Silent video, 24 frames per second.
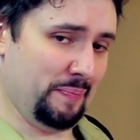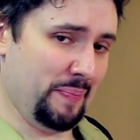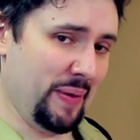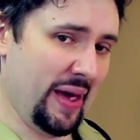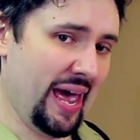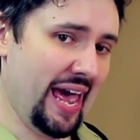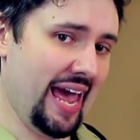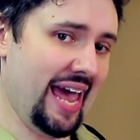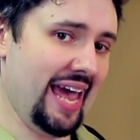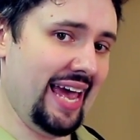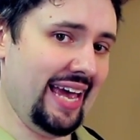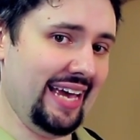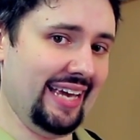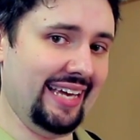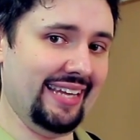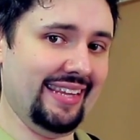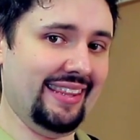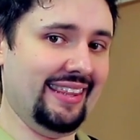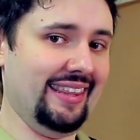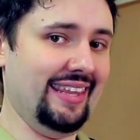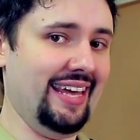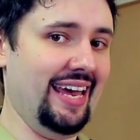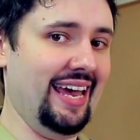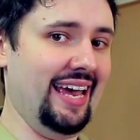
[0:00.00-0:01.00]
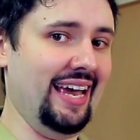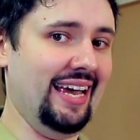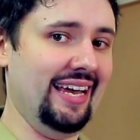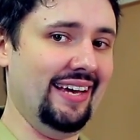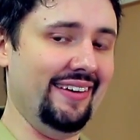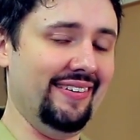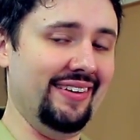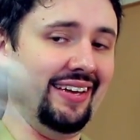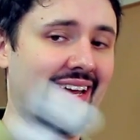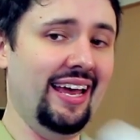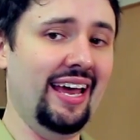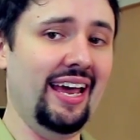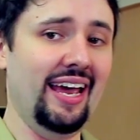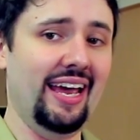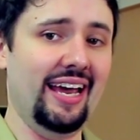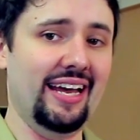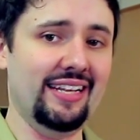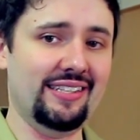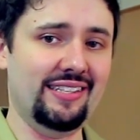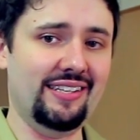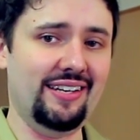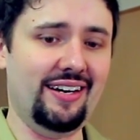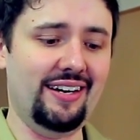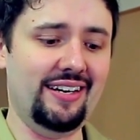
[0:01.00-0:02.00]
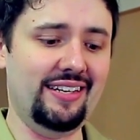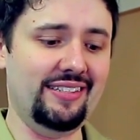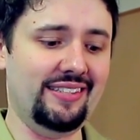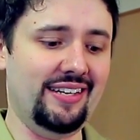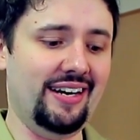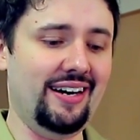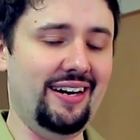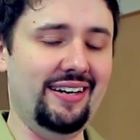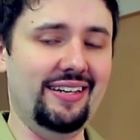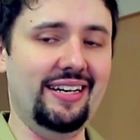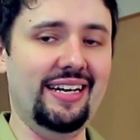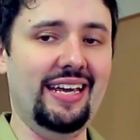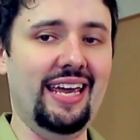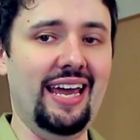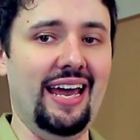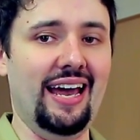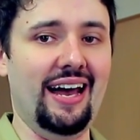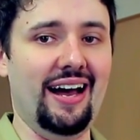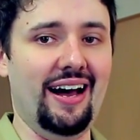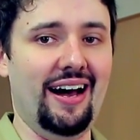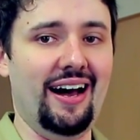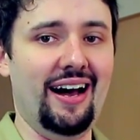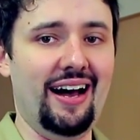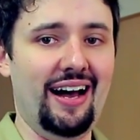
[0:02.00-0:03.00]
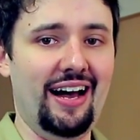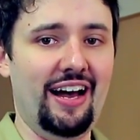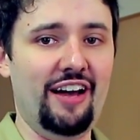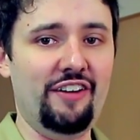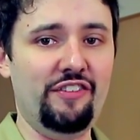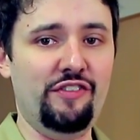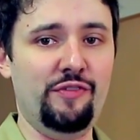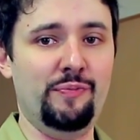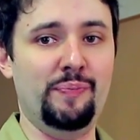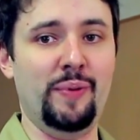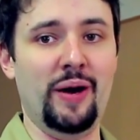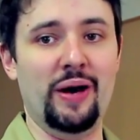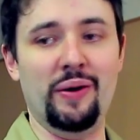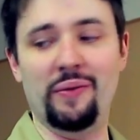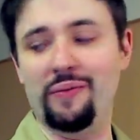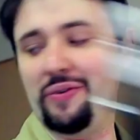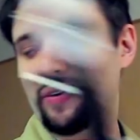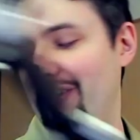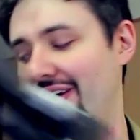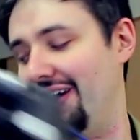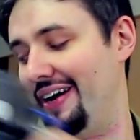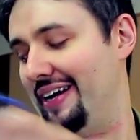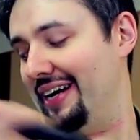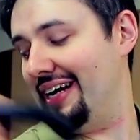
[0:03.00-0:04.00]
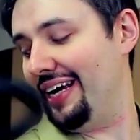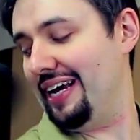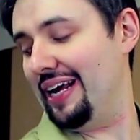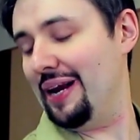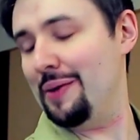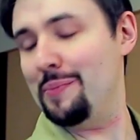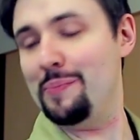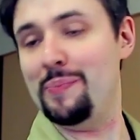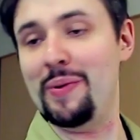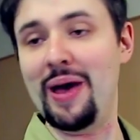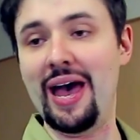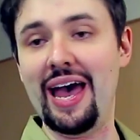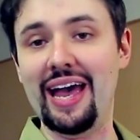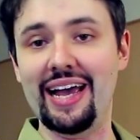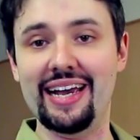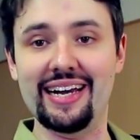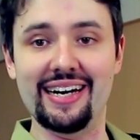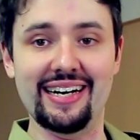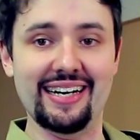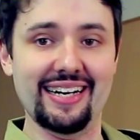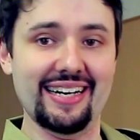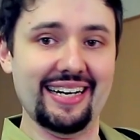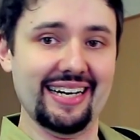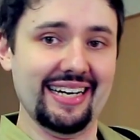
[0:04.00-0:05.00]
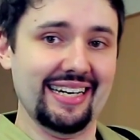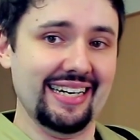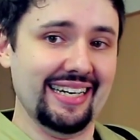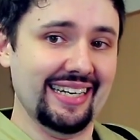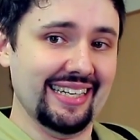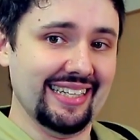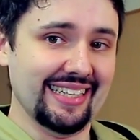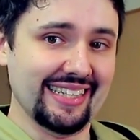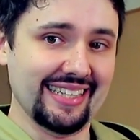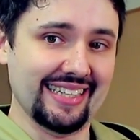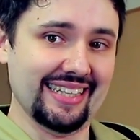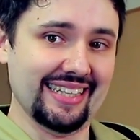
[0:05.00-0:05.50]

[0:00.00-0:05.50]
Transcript: peg thing. It's not as hard to get off, but trying to get it back on